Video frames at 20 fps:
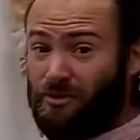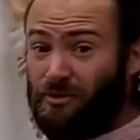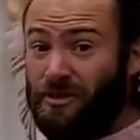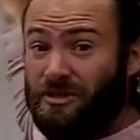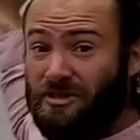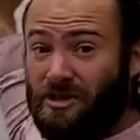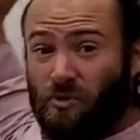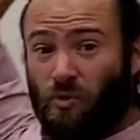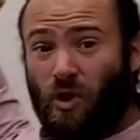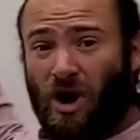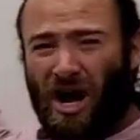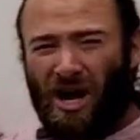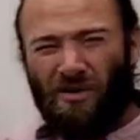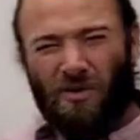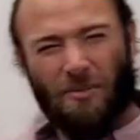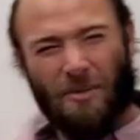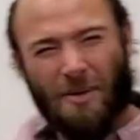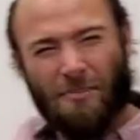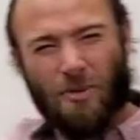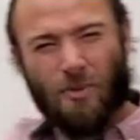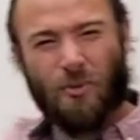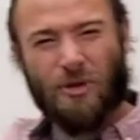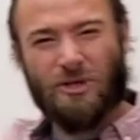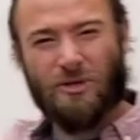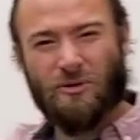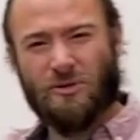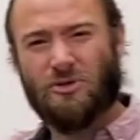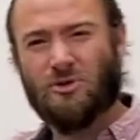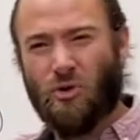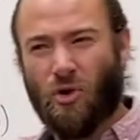the reason why. Remember, we
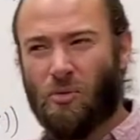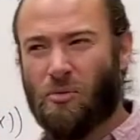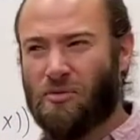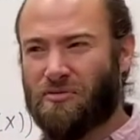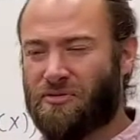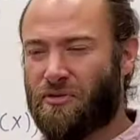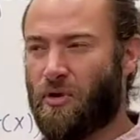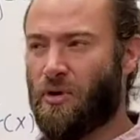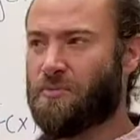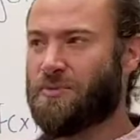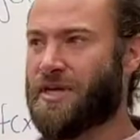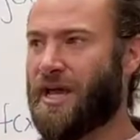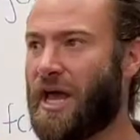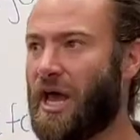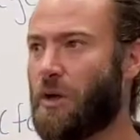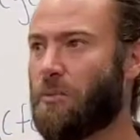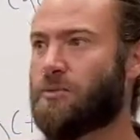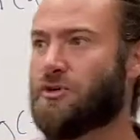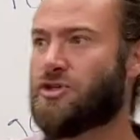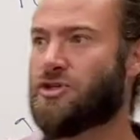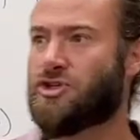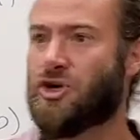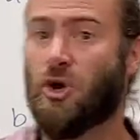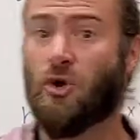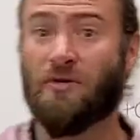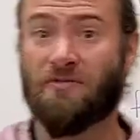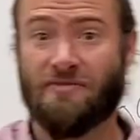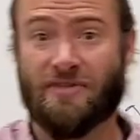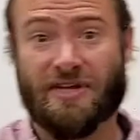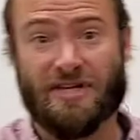use normal form to help
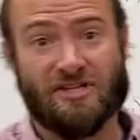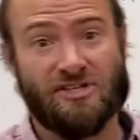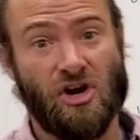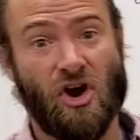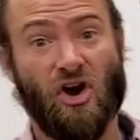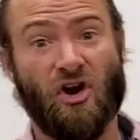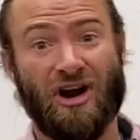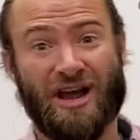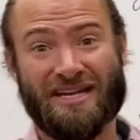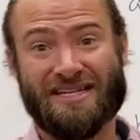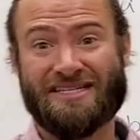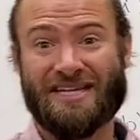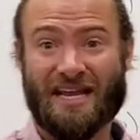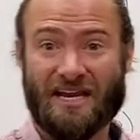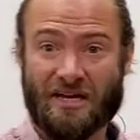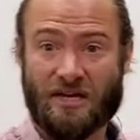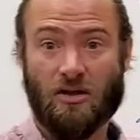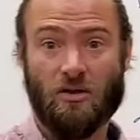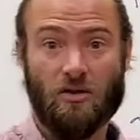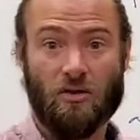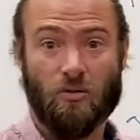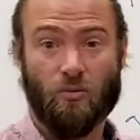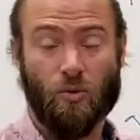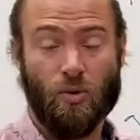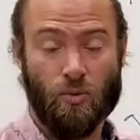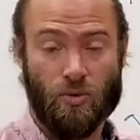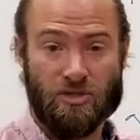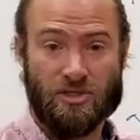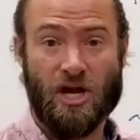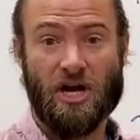show if things are identical
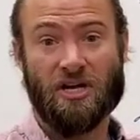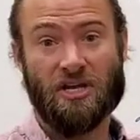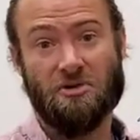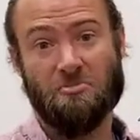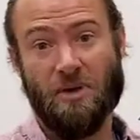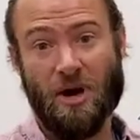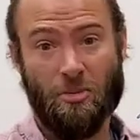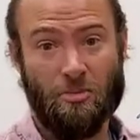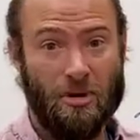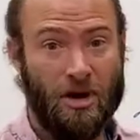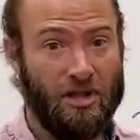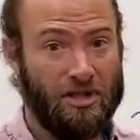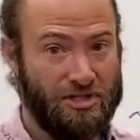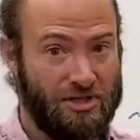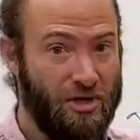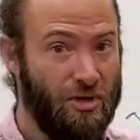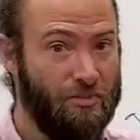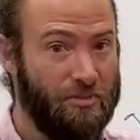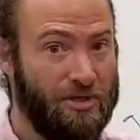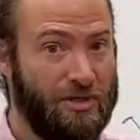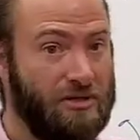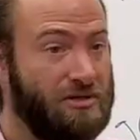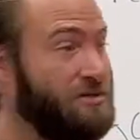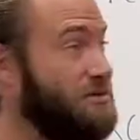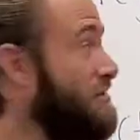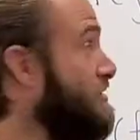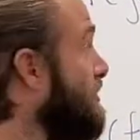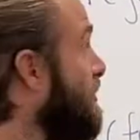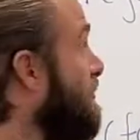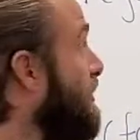when we're talking about
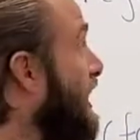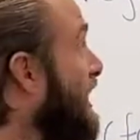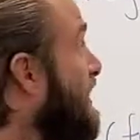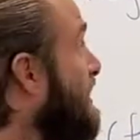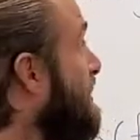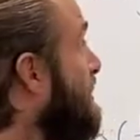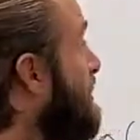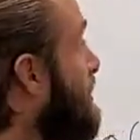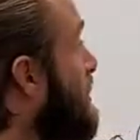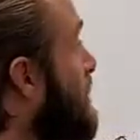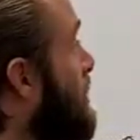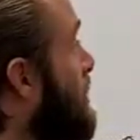polynomials, right?